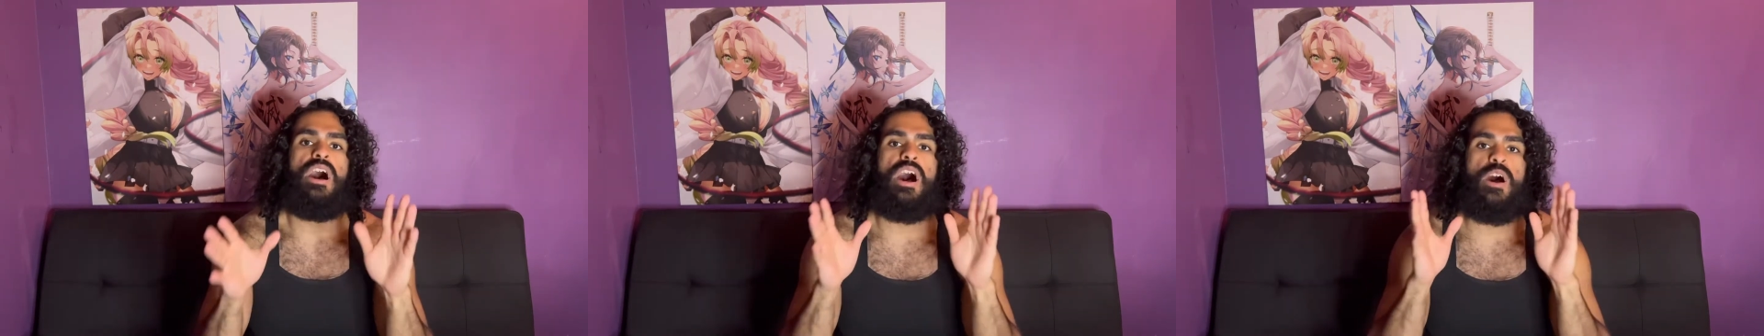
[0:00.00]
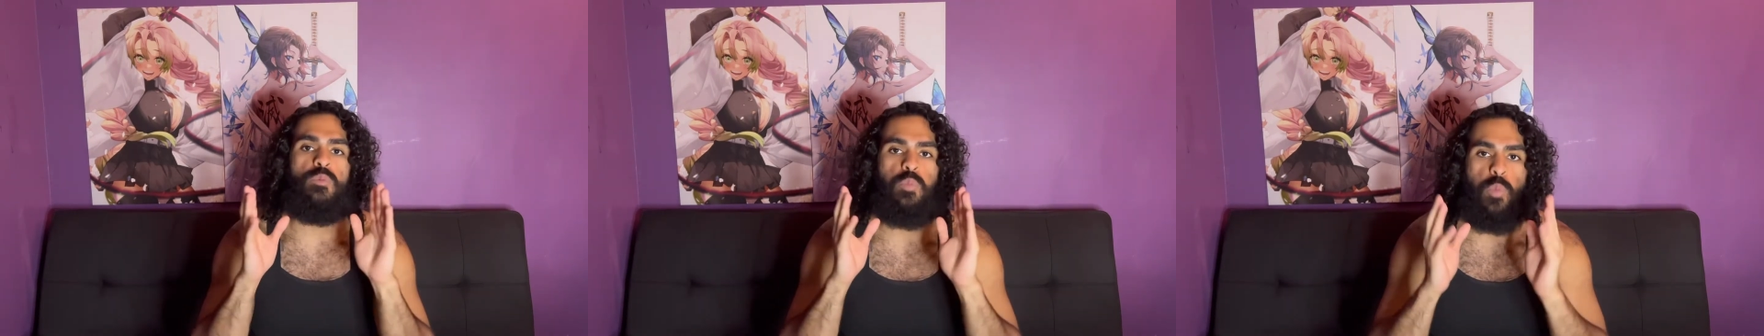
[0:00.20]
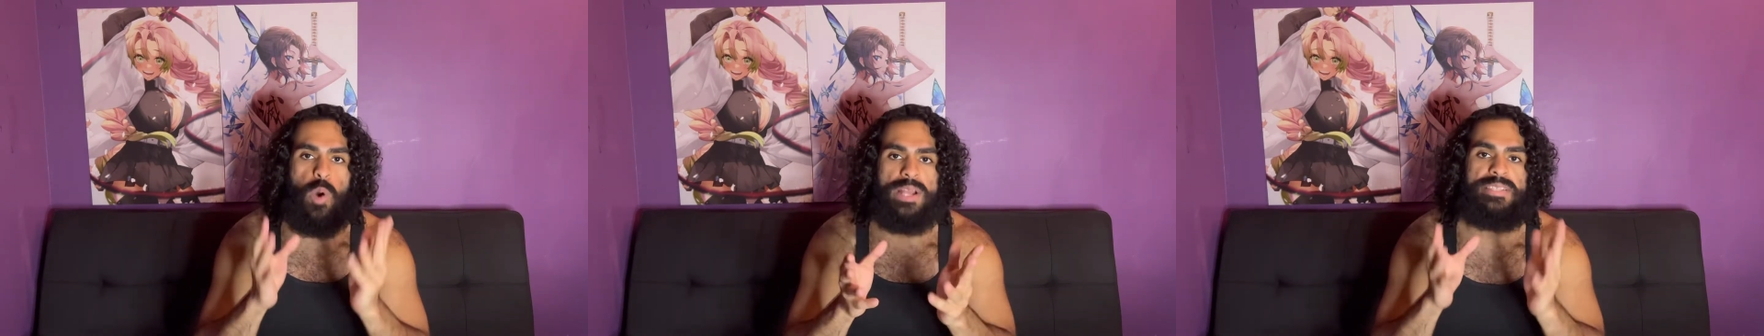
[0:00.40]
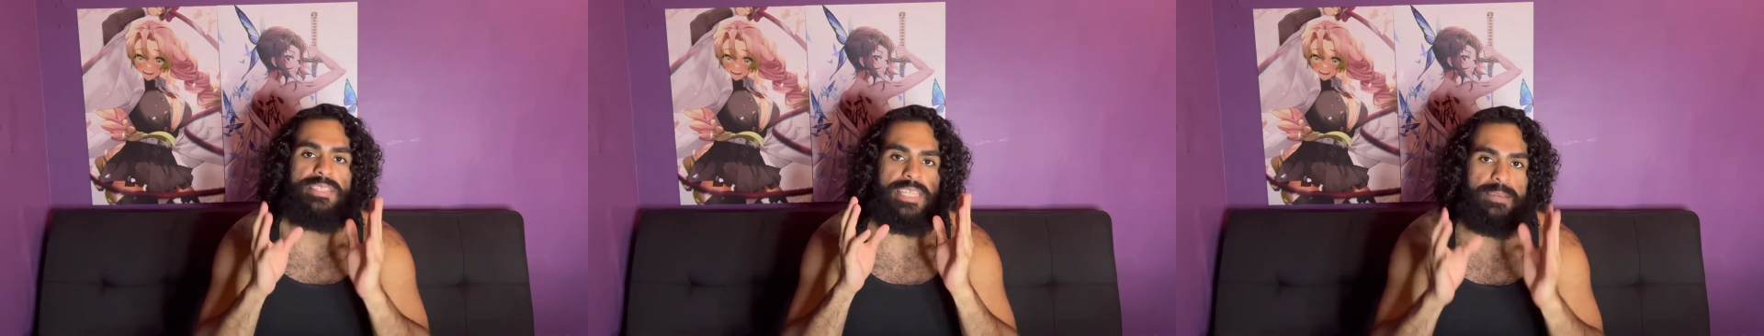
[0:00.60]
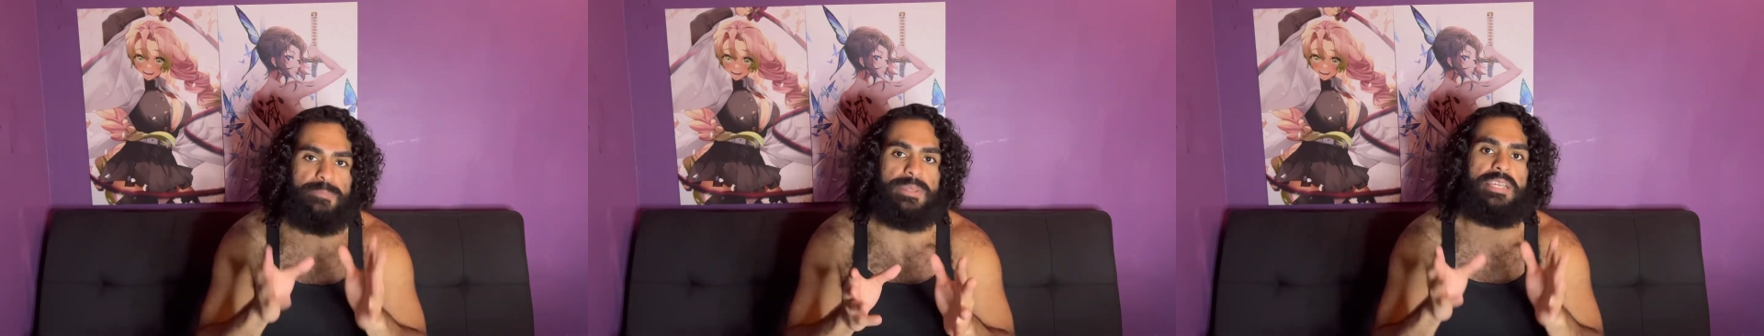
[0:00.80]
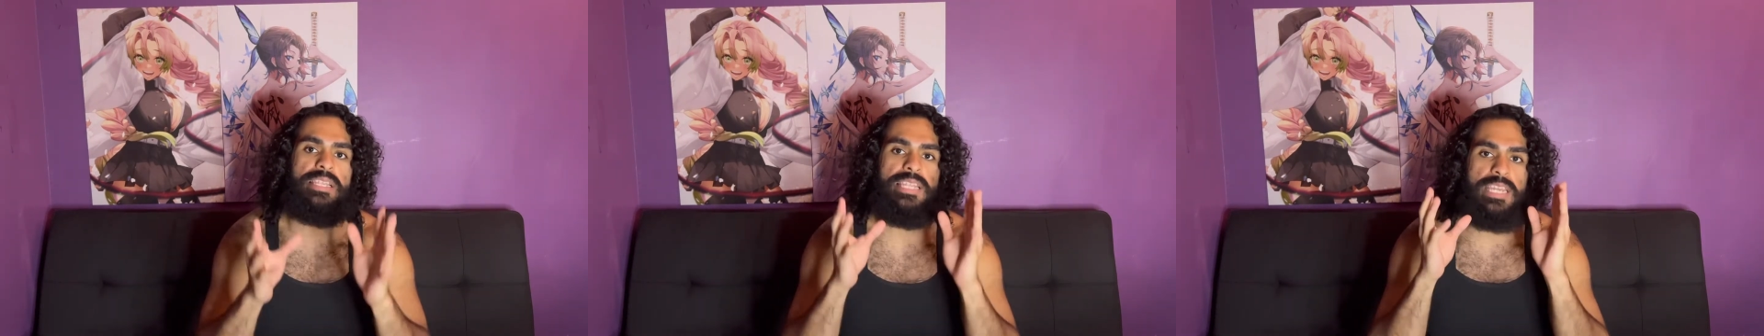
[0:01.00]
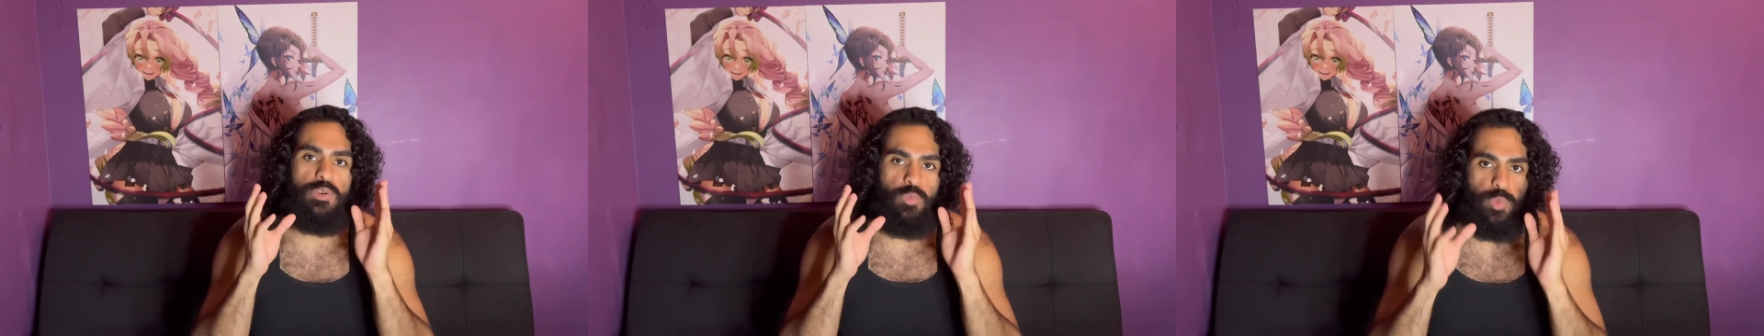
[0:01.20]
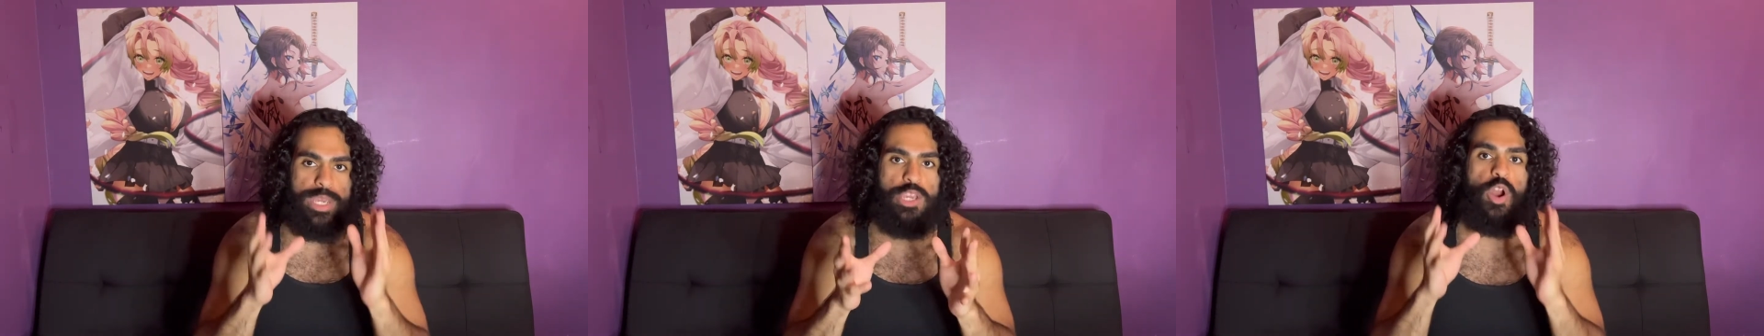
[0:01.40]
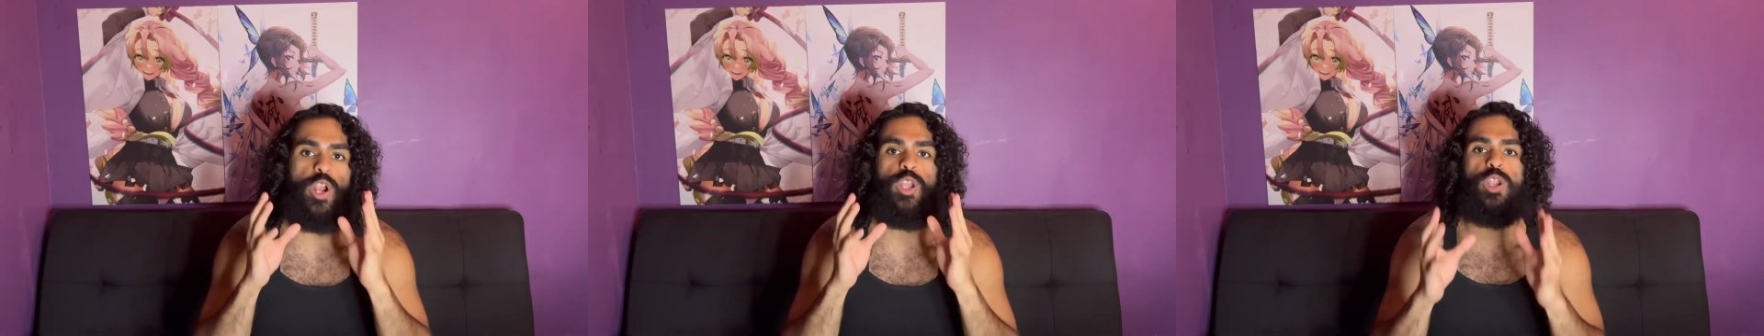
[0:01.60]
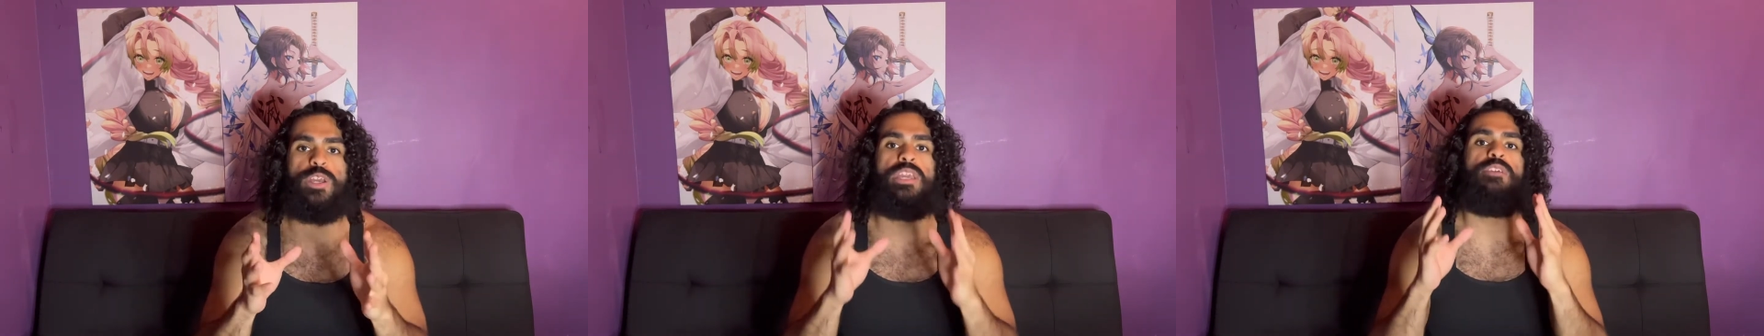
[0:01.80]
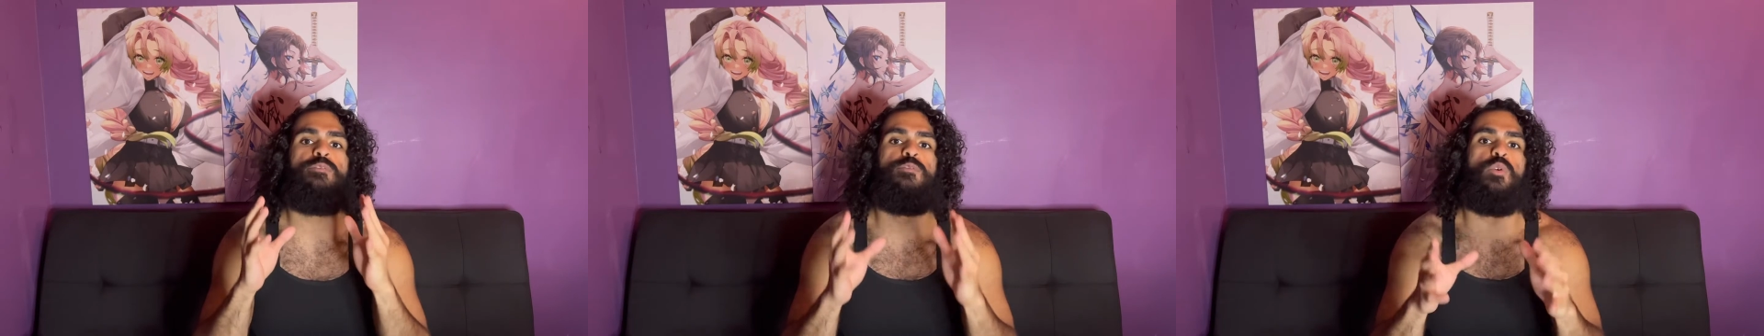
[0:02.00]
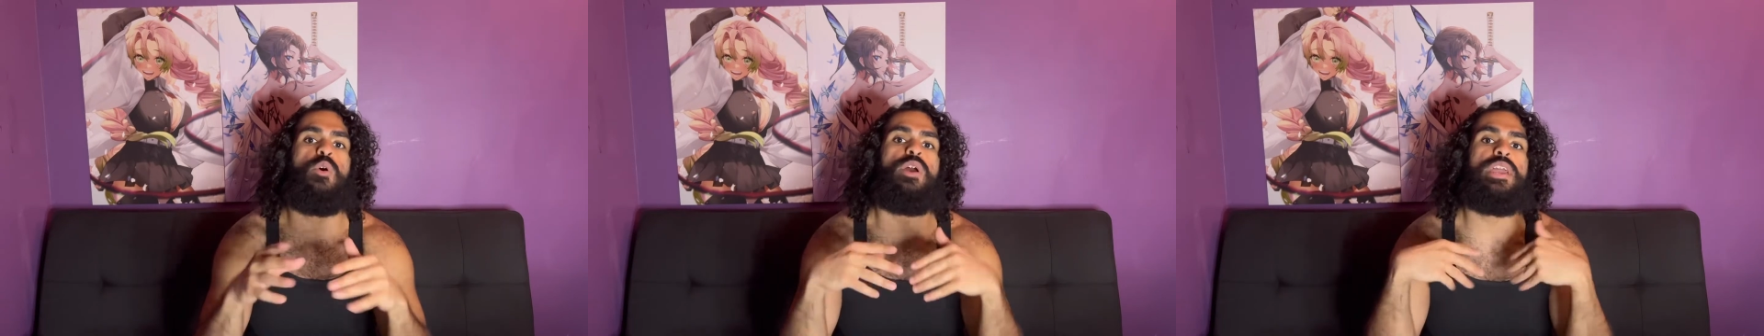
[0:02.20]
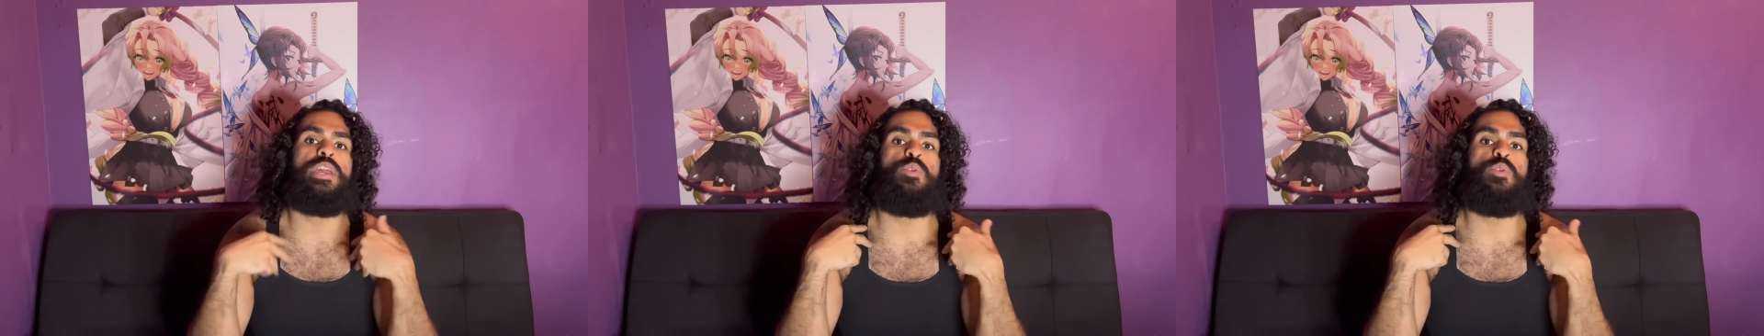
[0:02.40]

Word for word: of what typically we are looking for